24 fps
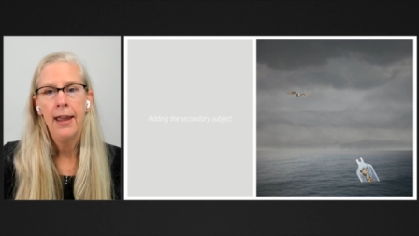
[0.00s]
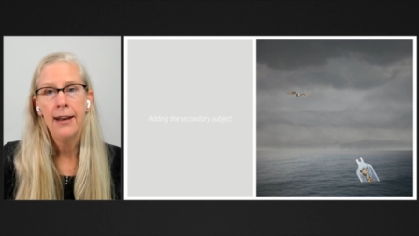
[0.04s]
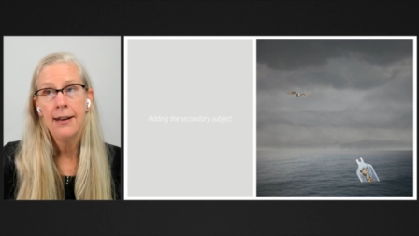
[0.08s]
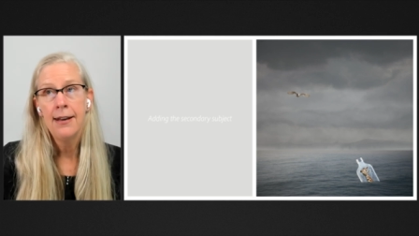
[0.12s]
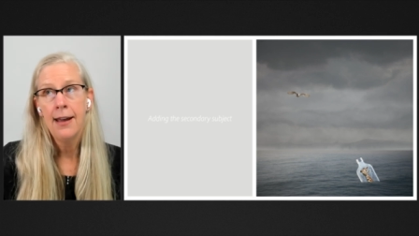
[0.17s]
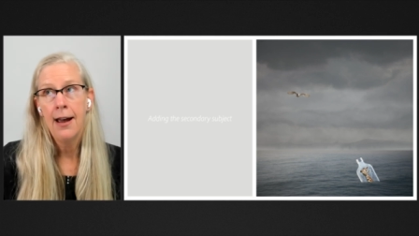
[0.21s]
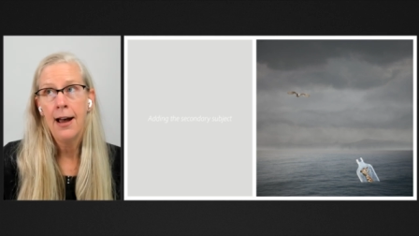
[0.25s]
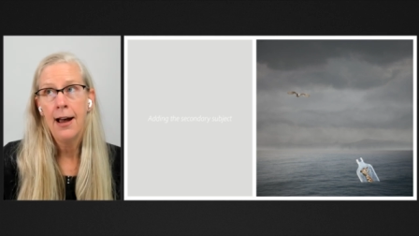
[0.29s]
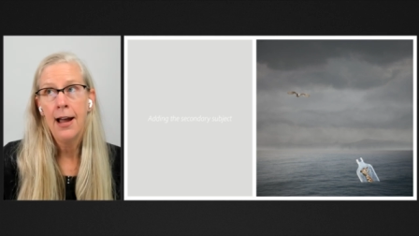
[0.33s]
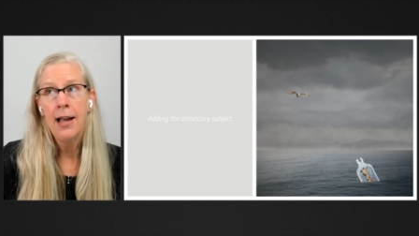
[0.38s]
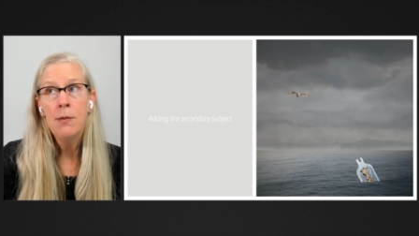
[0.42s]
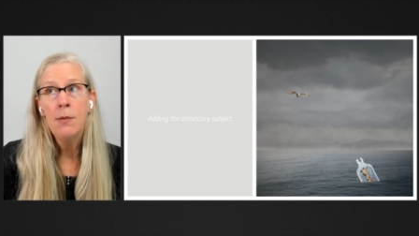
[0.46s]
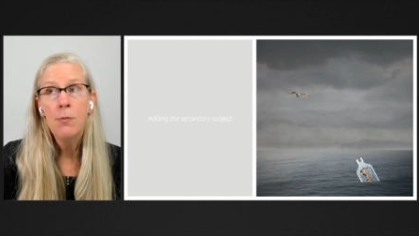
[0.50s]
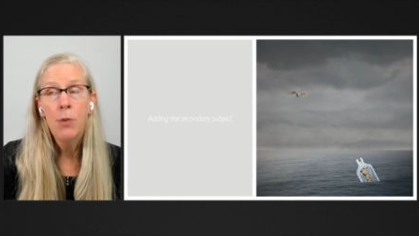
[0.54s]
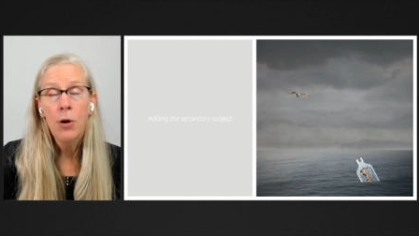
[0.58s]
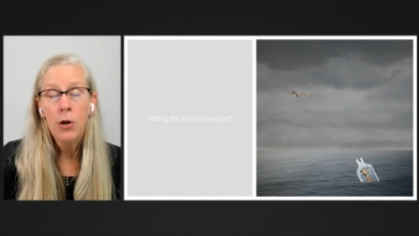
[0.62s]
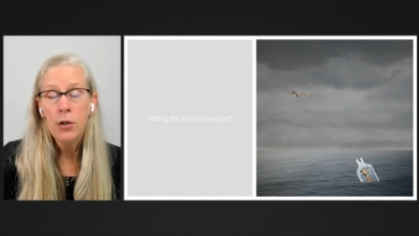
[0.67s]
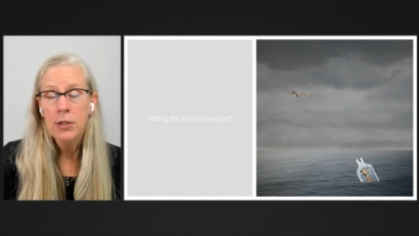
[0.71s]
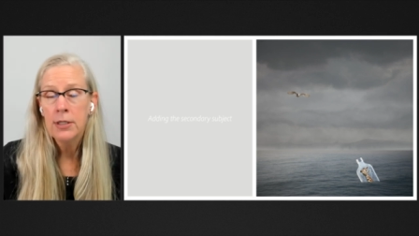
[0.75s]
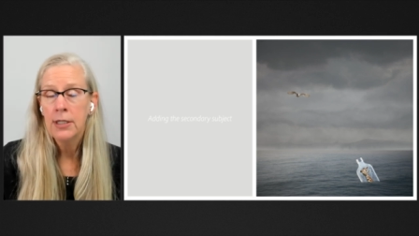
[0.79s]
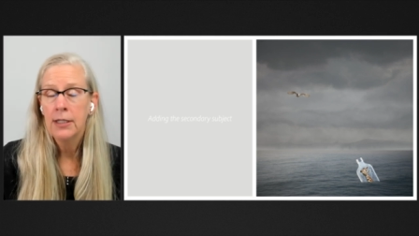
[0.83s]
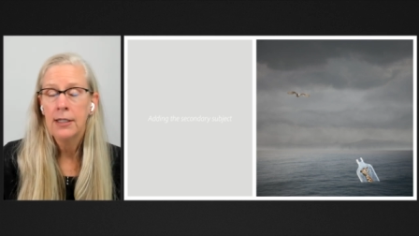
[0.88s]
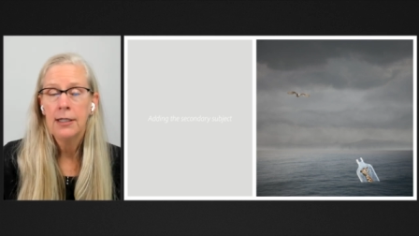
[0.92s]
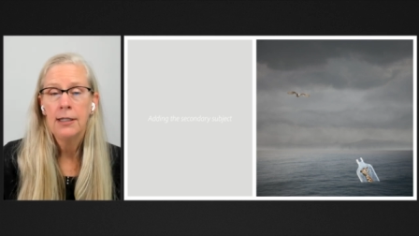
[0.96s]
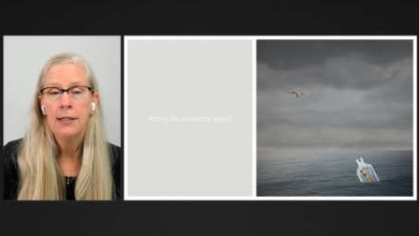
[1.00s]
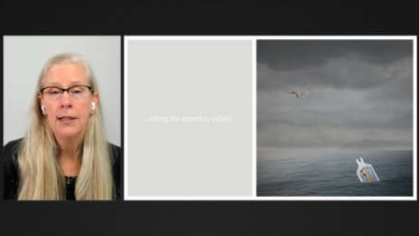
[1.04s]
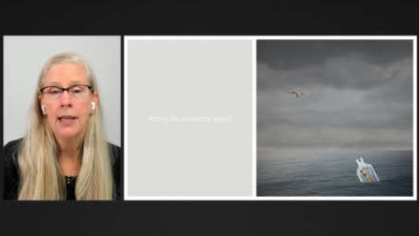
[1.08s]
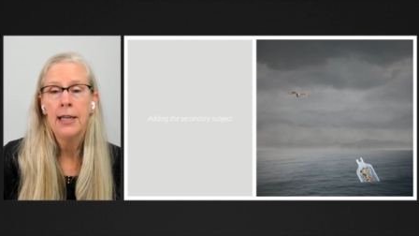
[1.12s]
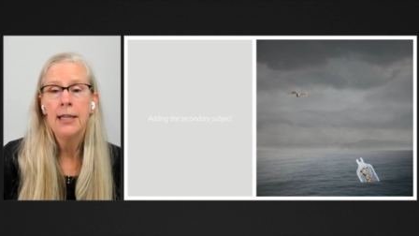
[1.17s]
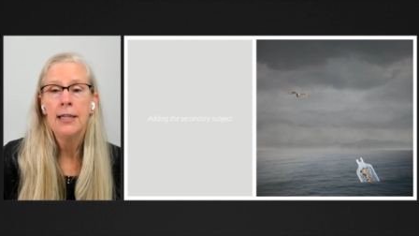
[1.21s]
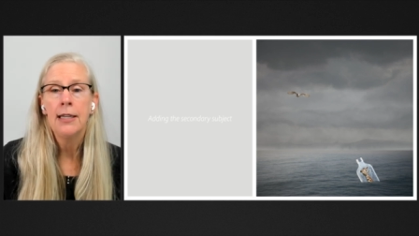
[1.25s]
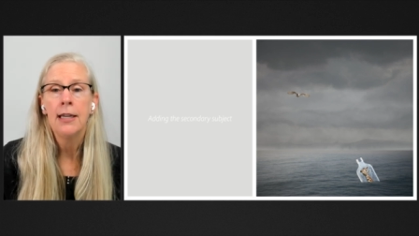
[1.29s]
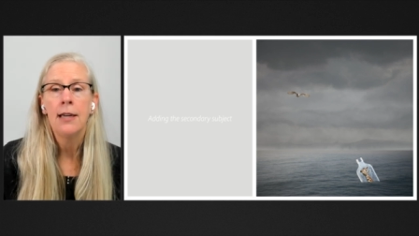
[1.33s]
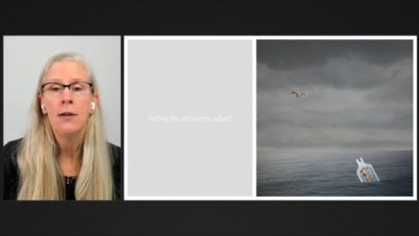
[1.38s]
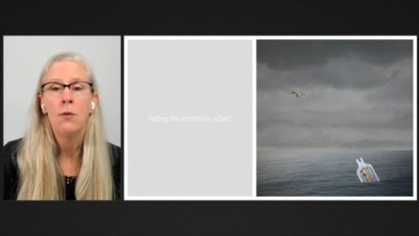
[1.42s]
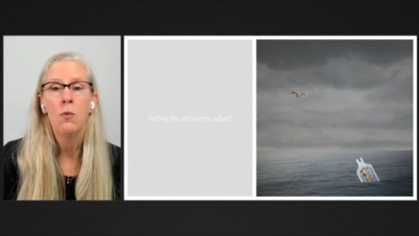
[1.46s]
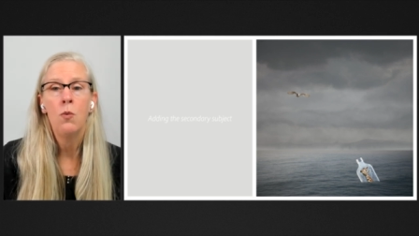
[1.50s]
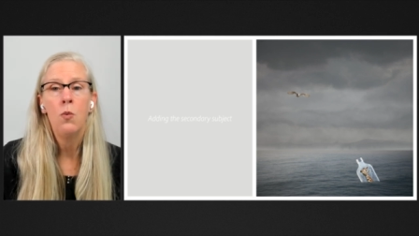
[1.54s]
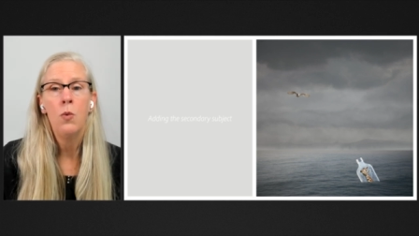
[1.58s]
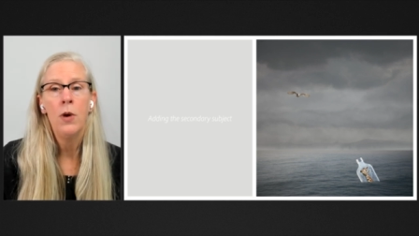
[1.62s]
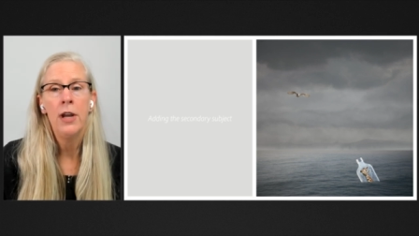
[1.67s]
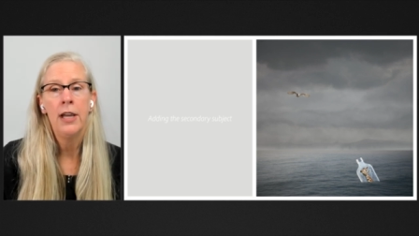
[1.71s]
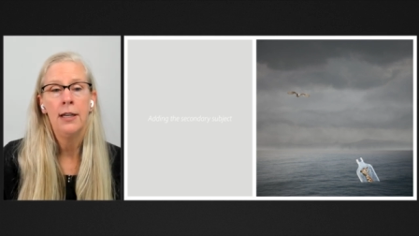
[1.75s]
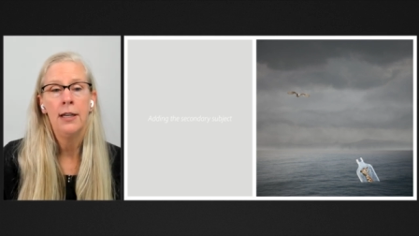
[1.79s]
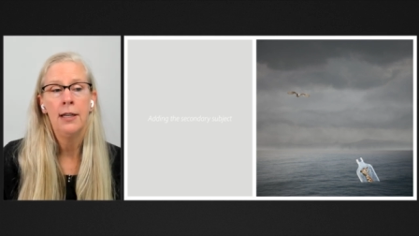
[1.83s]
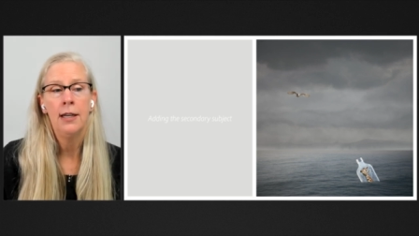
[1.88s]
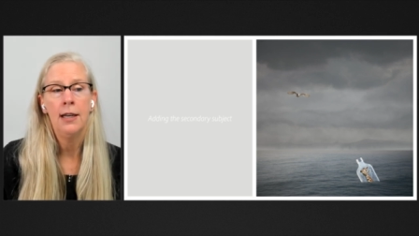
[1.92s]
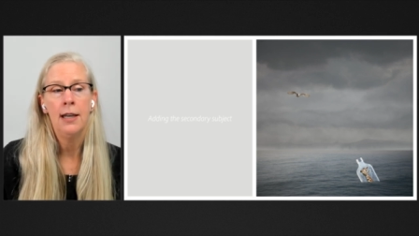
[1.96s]
And I personally like it
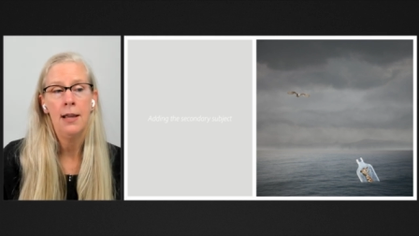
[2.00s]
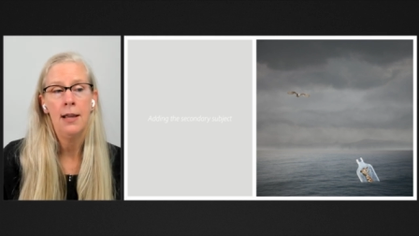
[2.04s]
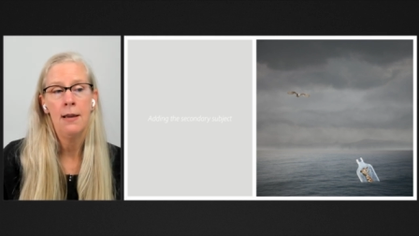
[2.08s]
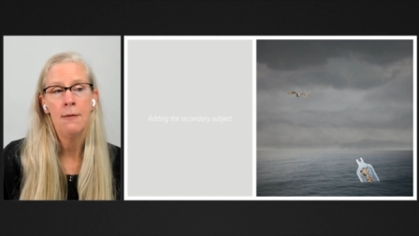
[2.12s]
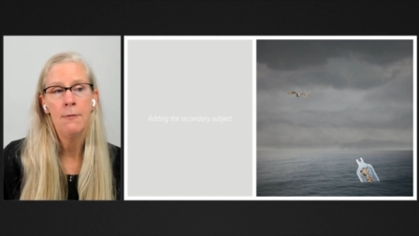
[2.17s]
when an